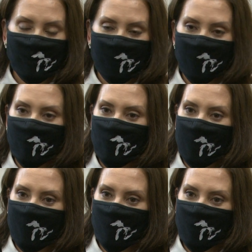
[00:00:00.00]
But
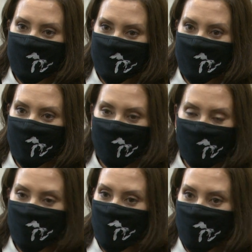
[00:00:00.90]
where we see
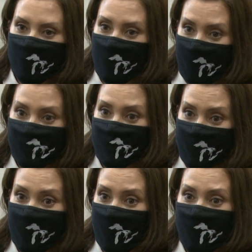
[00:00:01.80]
growth, we're going to have to
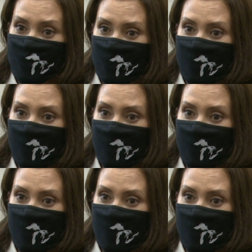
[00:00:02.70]
take action.